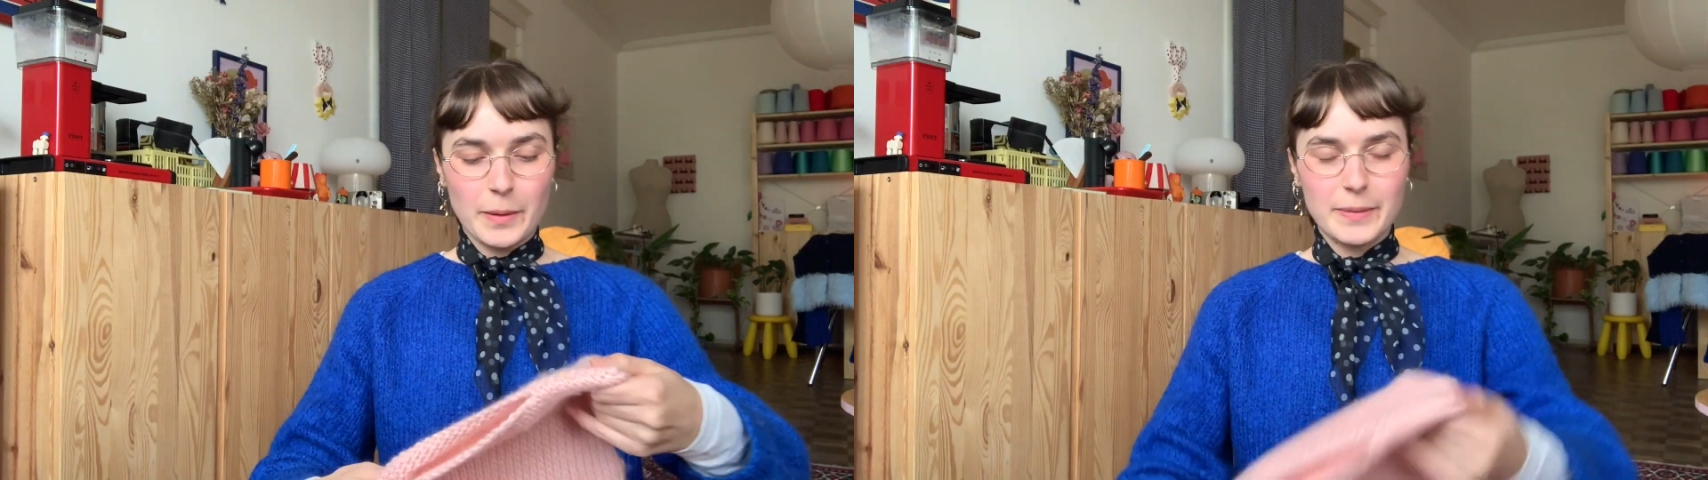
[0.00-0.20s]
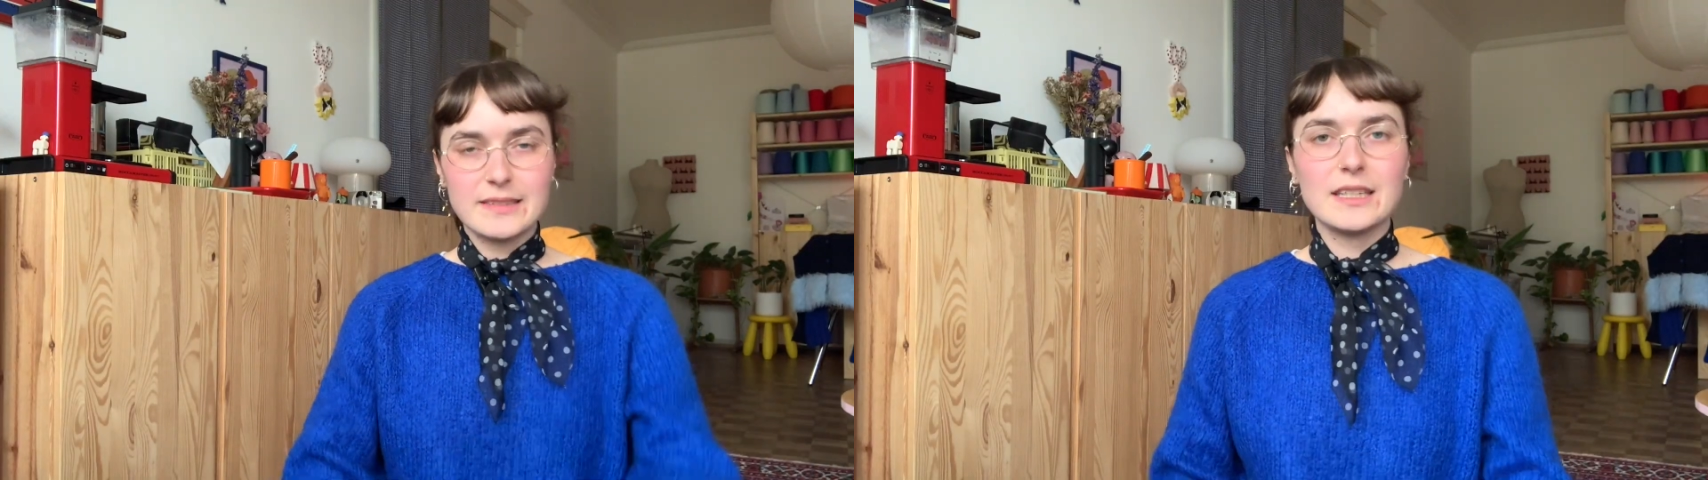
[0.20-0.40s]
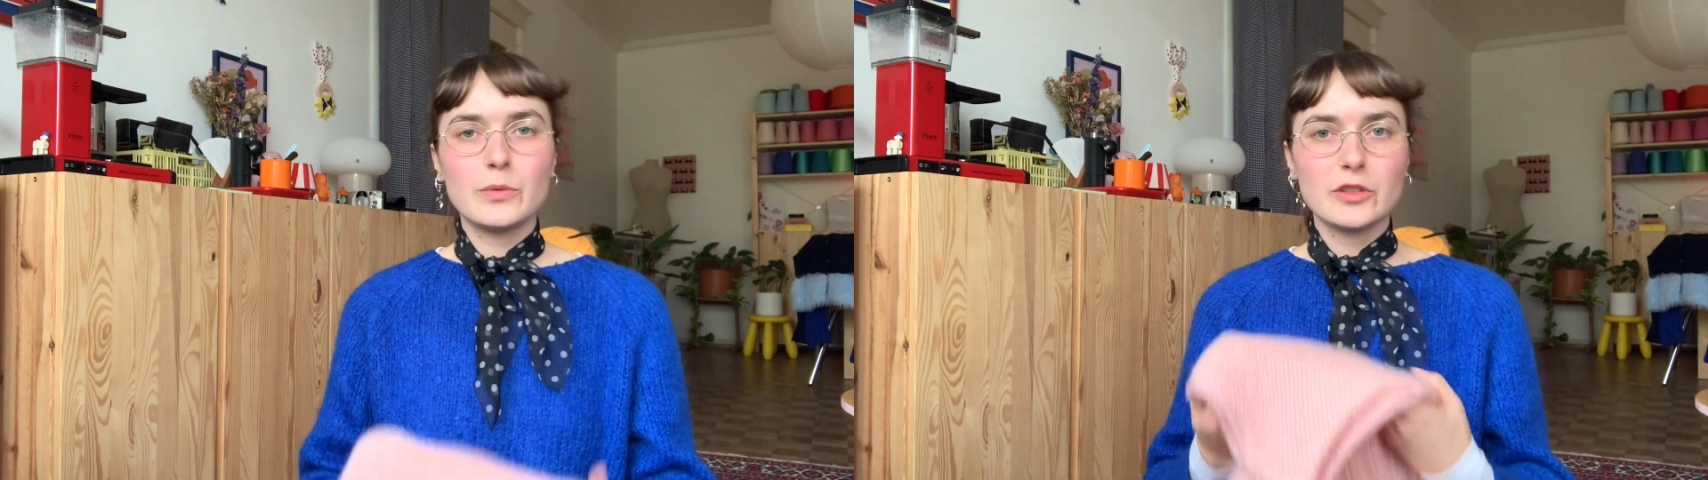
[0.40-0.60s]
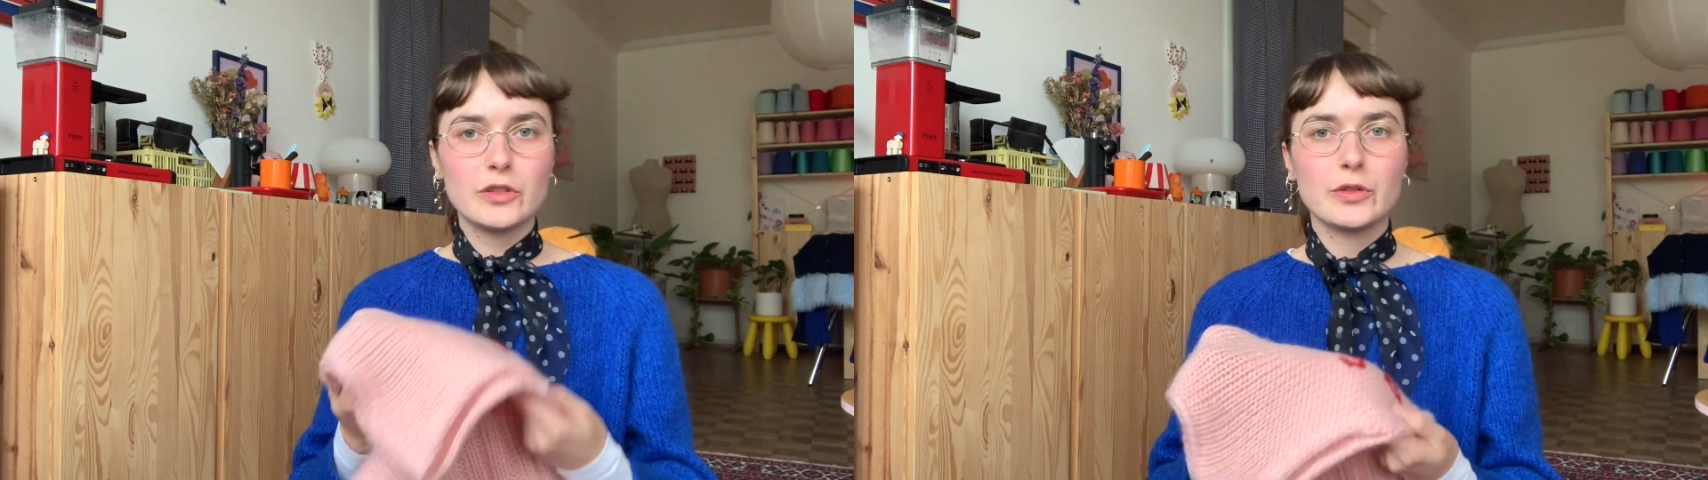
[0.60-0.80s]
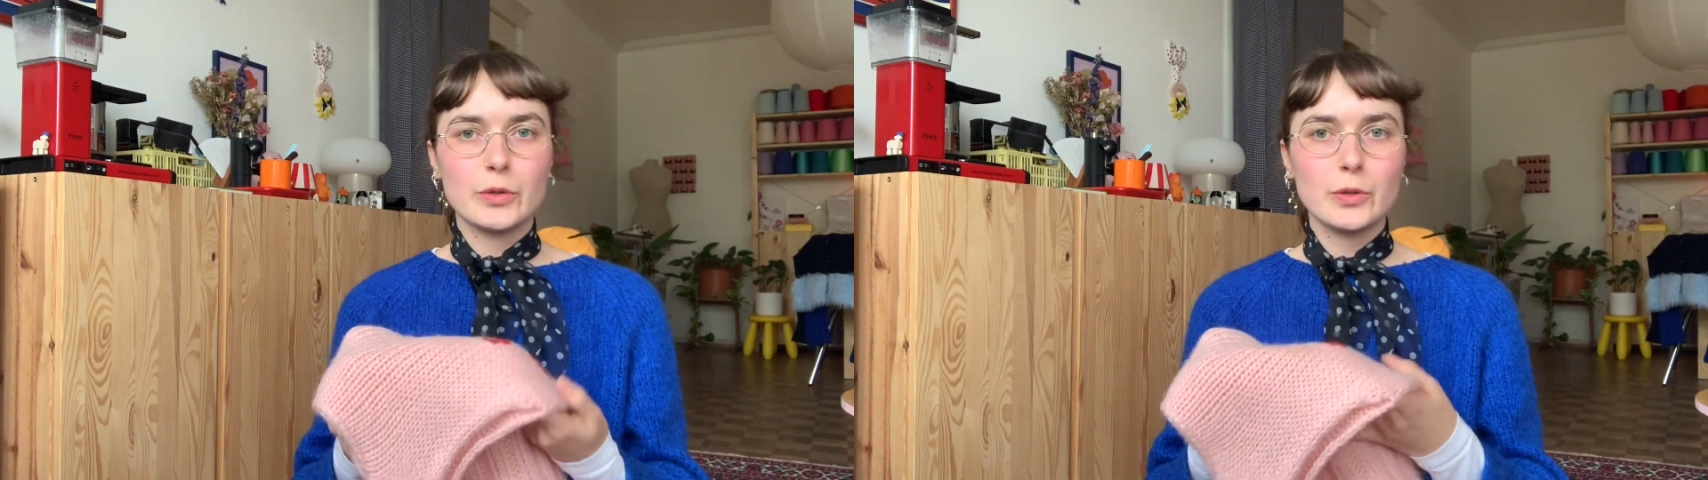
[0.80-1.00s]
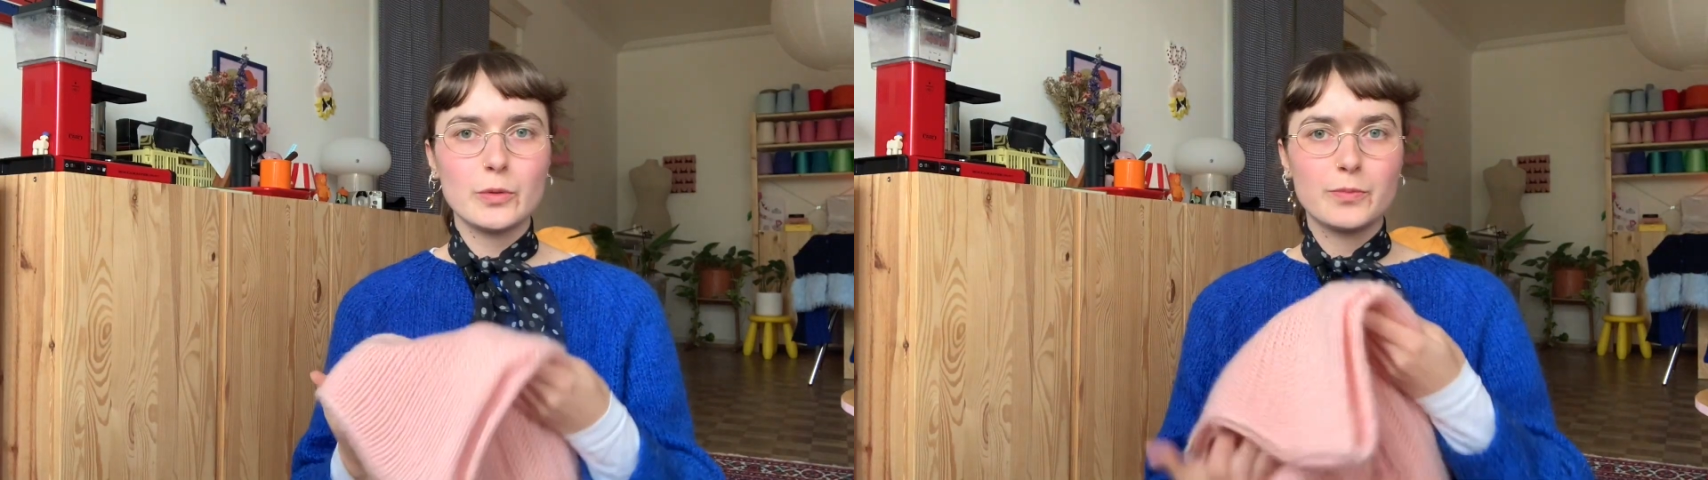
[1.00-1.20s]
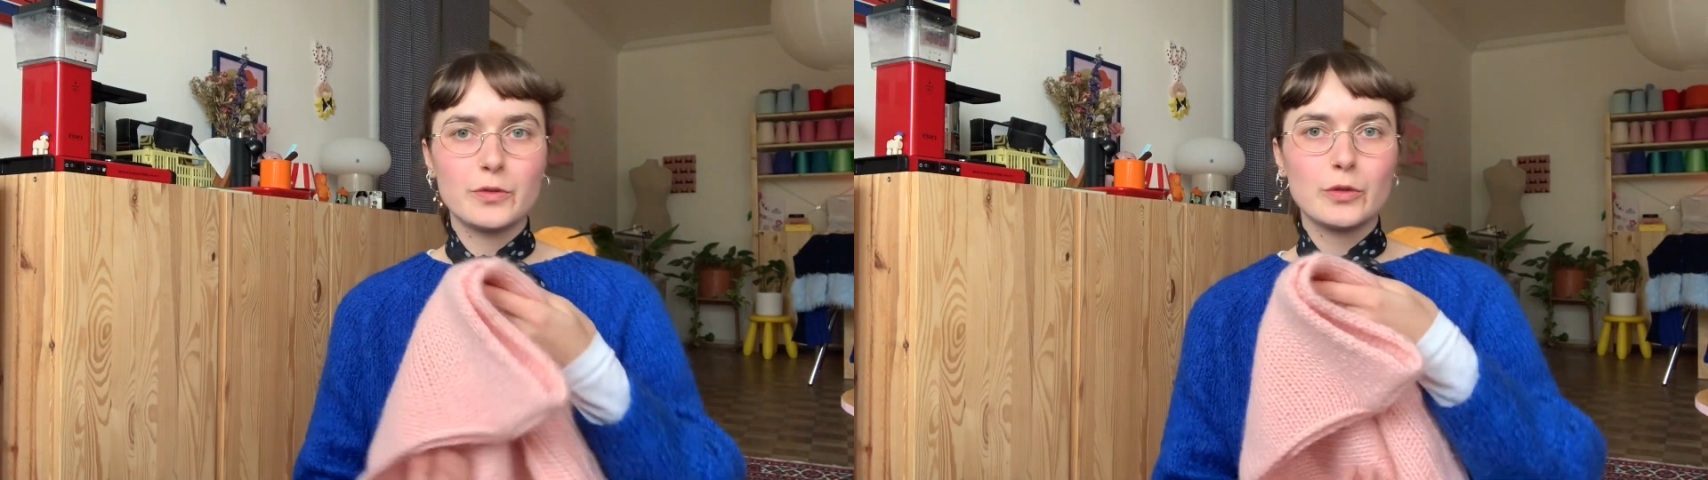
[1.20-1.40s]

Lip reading: basically what you do